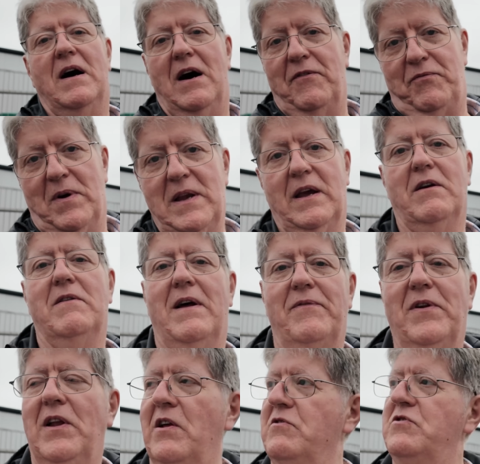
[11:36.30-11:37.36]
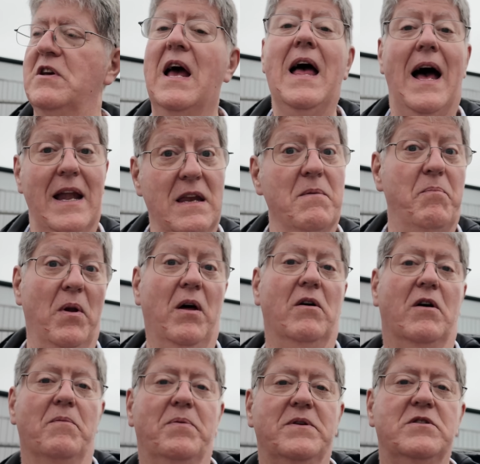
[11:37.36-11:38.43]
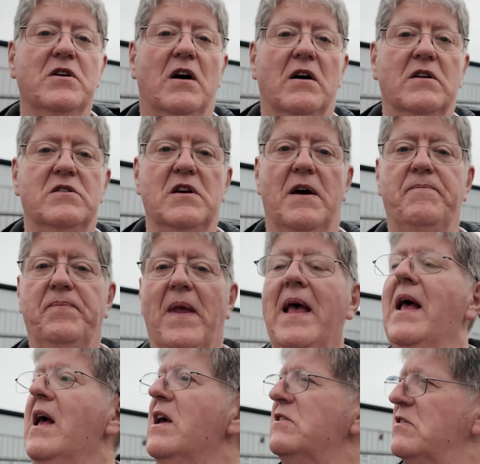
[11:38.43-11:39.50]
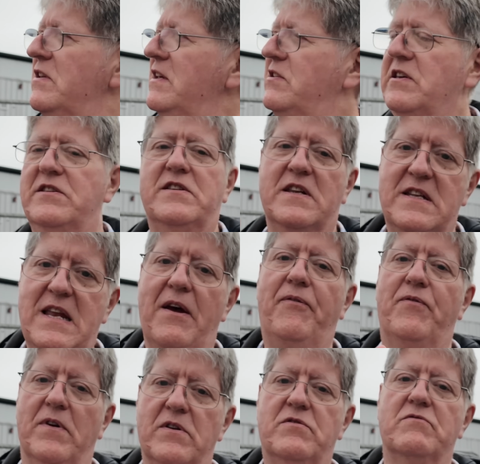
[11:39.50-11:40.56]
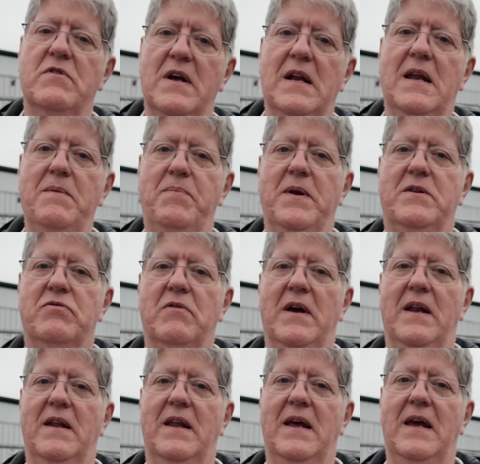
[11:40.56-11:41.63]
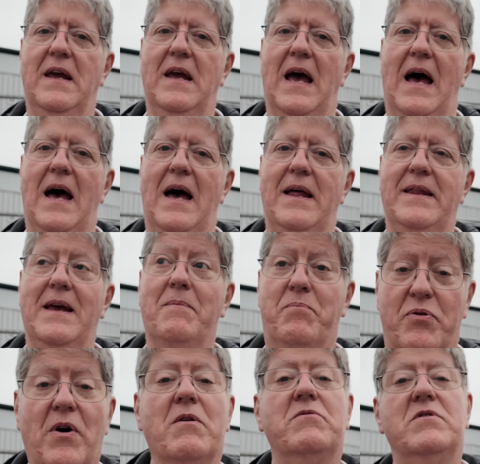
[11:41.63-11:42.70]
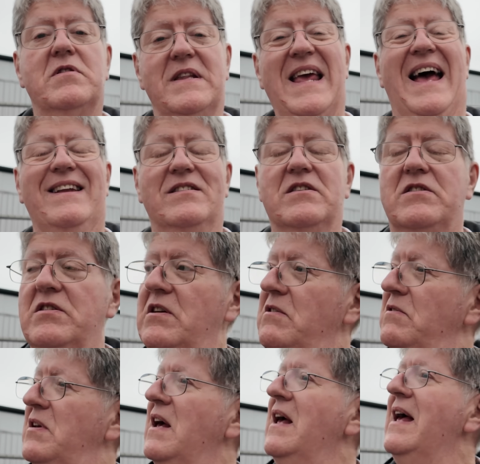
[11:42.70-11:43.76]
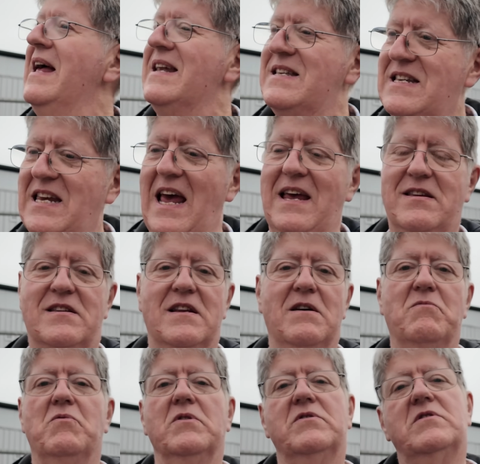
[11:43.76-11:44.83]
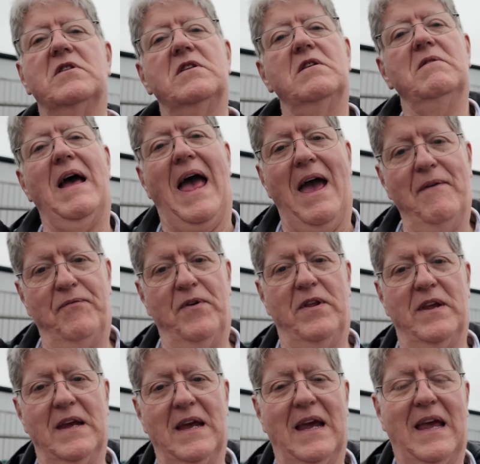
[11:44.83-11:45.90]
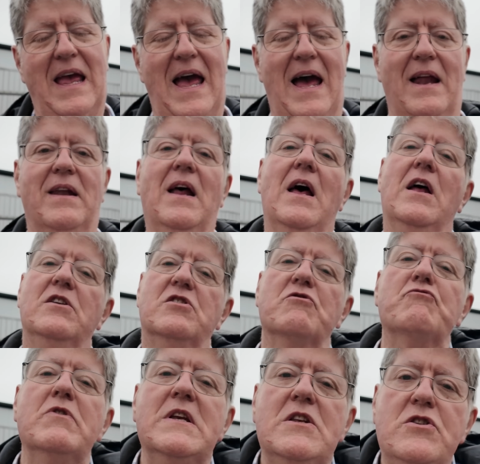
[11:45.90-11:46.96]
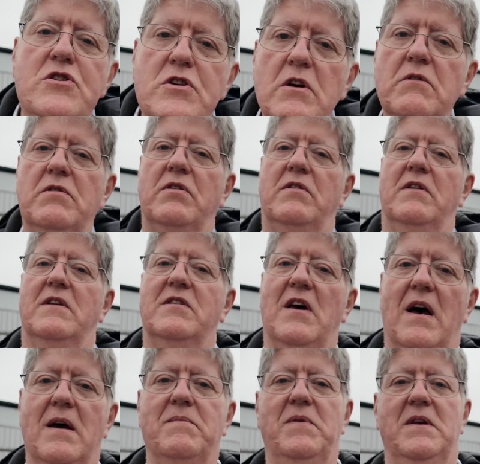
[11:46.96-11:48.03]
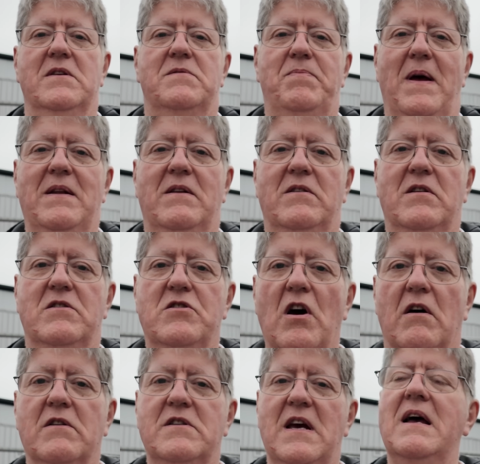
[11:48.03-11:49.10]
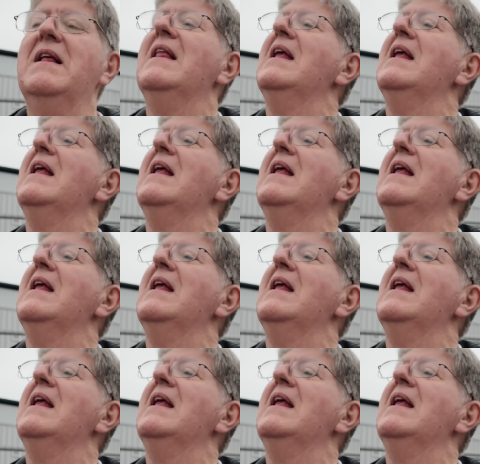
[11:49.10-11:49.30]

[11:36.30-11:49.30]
a half while you go and have a lunch and you block up a charger. So this is the difference really between the approach, the attitude. Tesla wants to do everything it can to reduce the time that you spend at a charger,